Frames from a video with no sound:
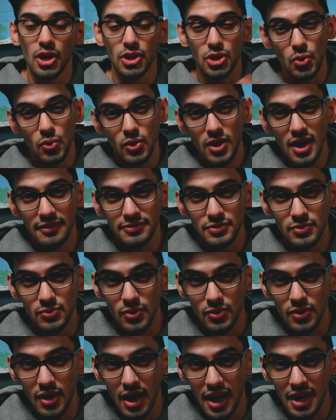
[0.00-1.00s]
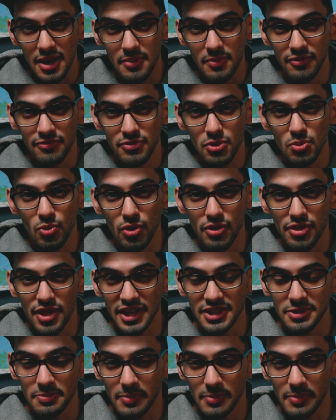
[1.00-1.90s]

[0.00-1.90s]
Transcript: You'll have to add a few more things